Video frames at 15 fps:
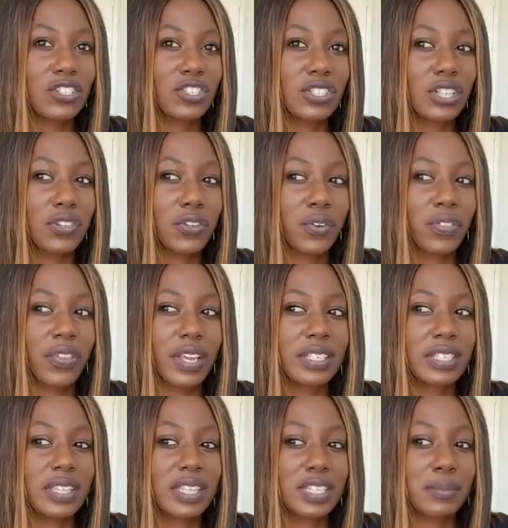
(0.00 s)
just that they're things
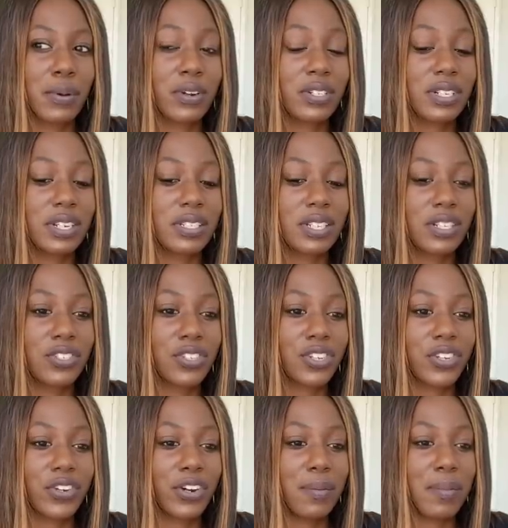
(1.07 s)
that this person is
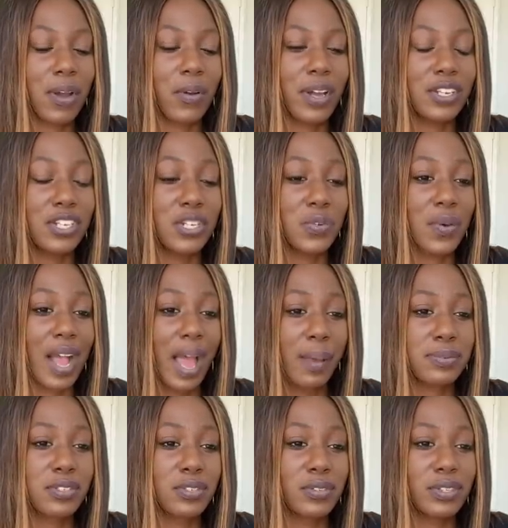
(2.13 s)
insecure about, and you
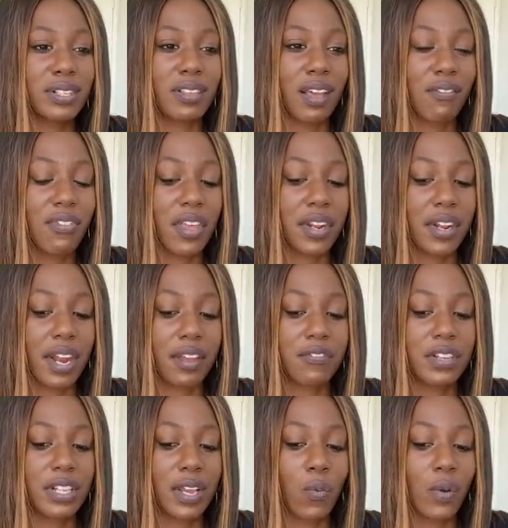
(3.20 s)
absolutely love that. And I
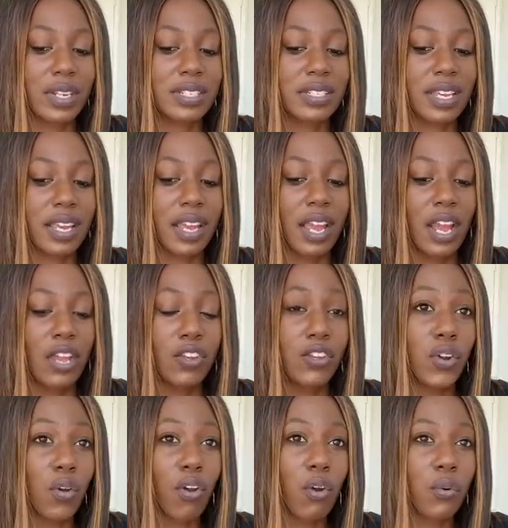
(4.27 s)
feel like once they, you
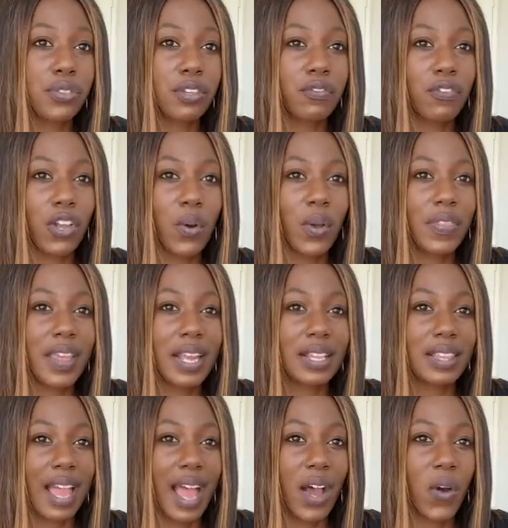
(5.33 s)
know, go with the flow and they
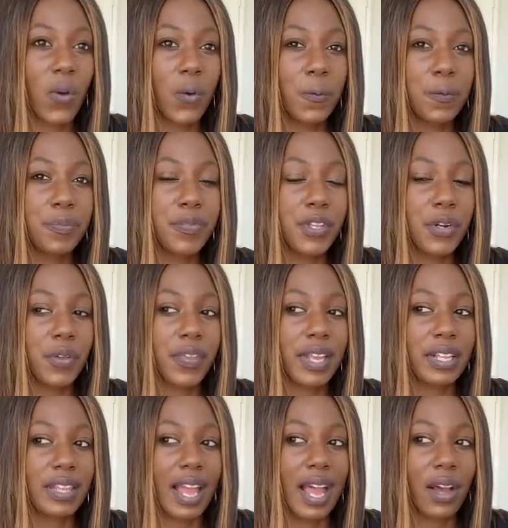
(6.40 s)
allow, you know, they
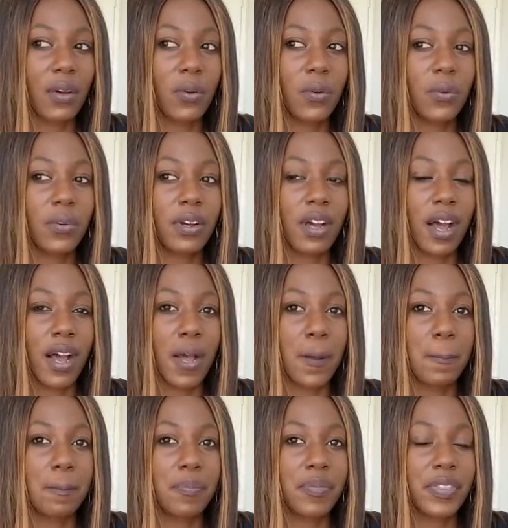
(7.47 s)

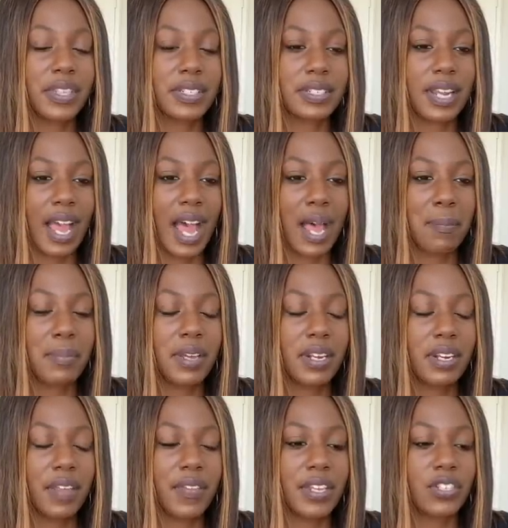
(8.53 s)
allow this to
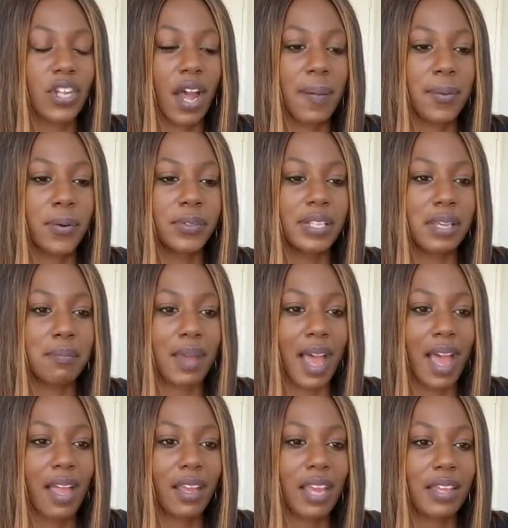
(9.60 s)
happen and they stop holding
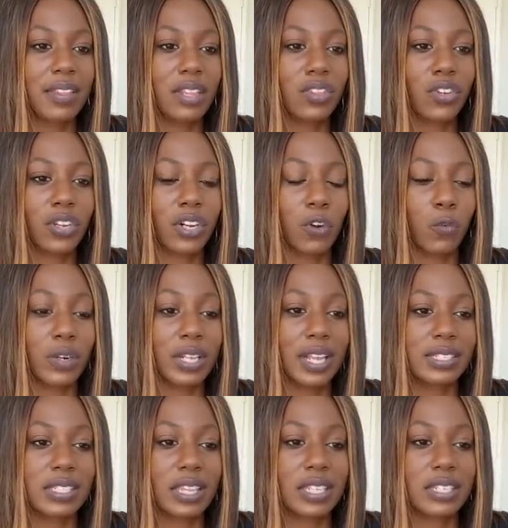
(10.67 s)
back, I think they're going to
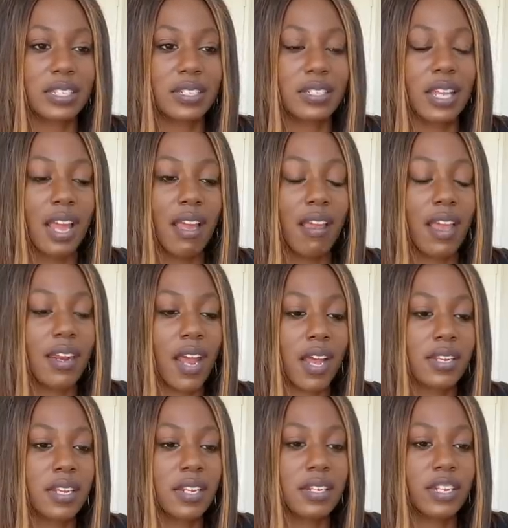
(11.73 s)
realize that this is an
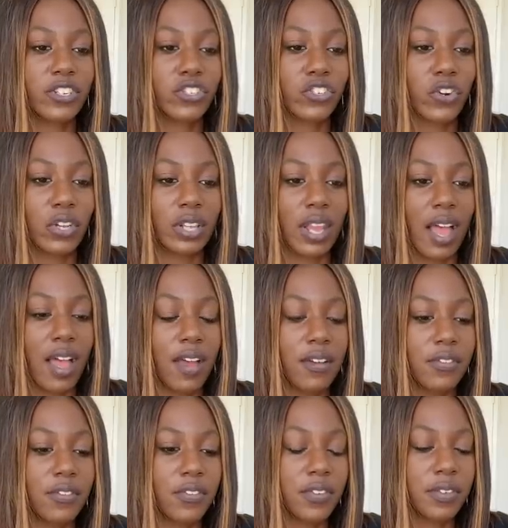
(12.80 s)
unconditional love.